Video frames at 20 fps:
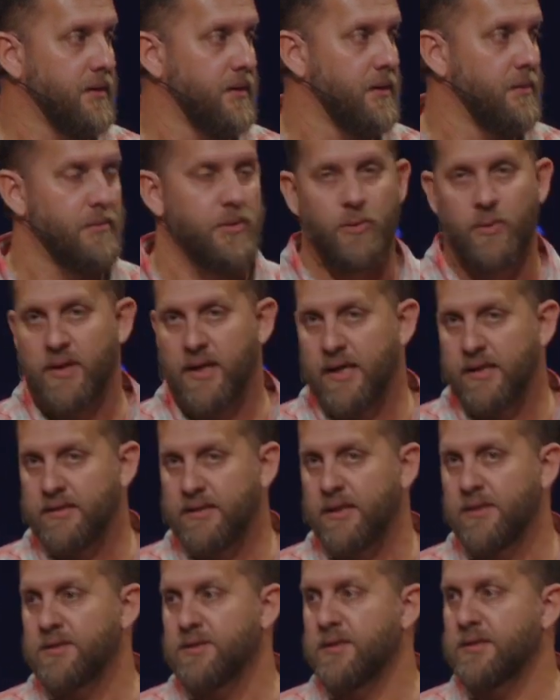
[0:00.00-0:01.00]
But when I
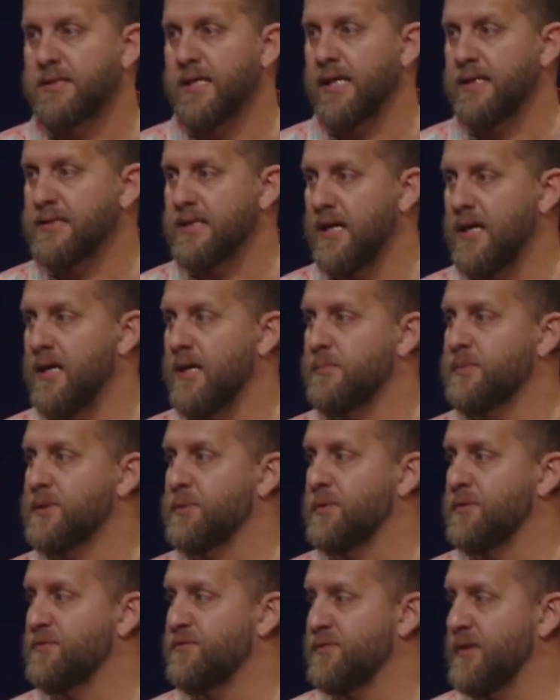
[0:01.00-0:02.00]
intentionally take time to
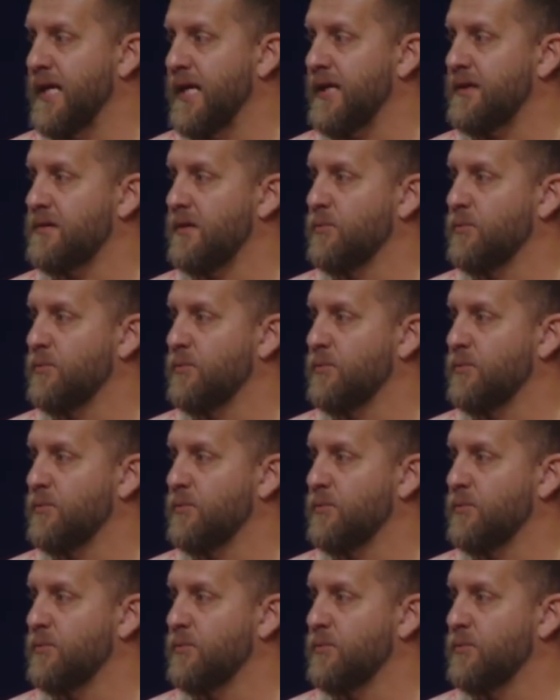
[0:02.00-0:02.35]
reflect